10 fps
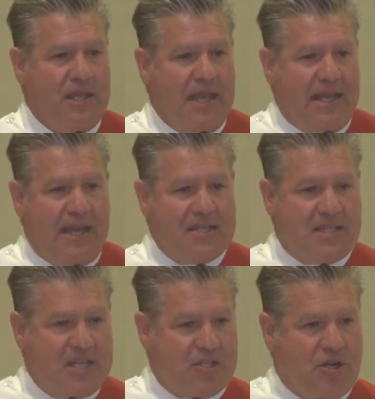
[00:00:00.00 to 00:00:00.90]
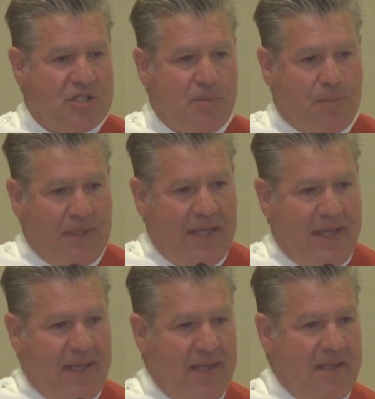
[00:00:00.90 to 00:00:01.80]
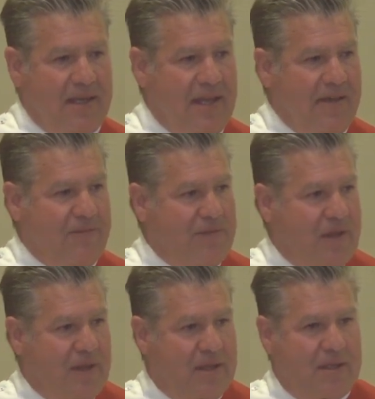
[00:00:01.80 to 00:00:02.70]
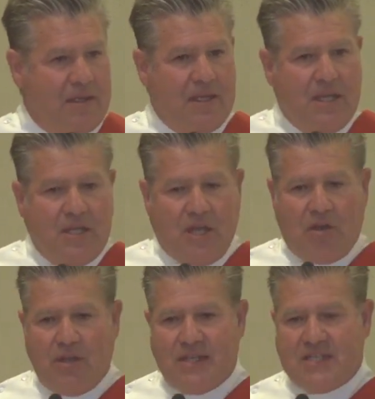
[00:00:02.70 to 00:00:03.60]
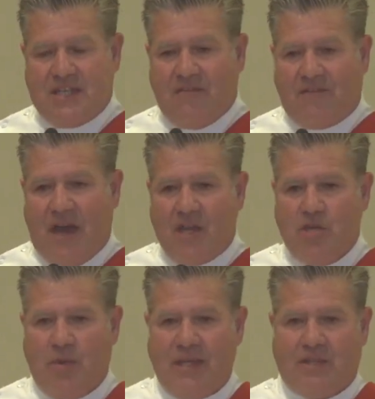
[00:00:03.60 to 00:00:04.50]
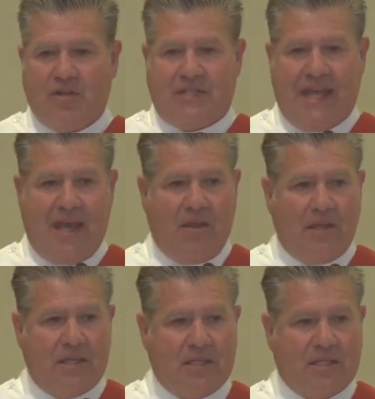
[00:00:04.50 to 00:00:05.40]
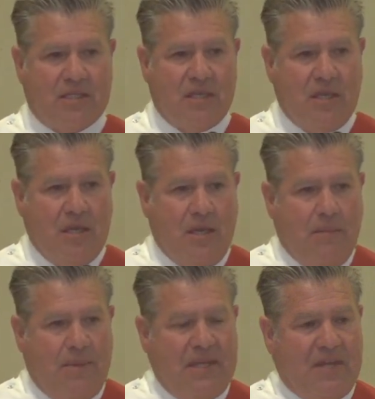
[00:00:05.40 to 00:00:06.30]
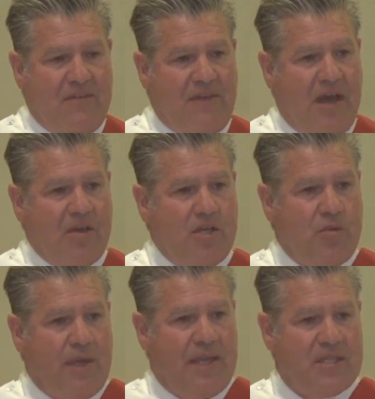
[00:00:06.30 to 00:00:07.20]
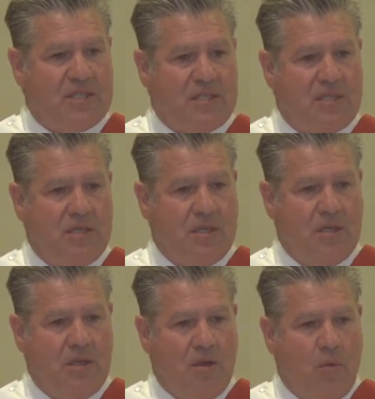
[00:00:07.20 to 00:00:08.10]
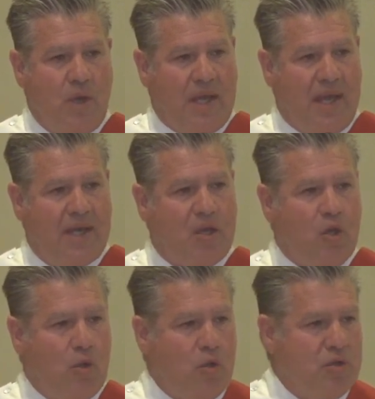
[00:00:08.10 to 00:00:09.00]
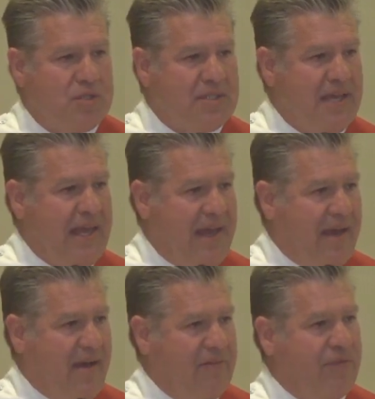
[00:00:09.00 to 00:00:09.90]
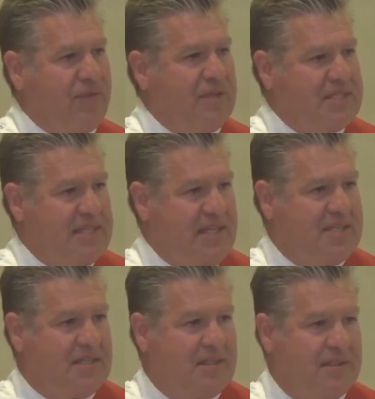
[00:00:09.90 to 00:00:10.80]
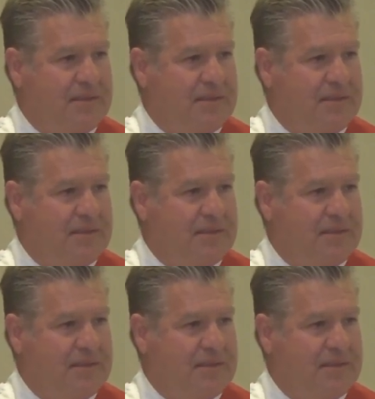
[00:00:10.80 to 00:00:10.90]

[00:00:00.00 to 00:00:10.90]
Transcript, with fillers: and as they start to play and have fun, not only does he evaluate their talents, but he evaluates what kind of goals they have for the season.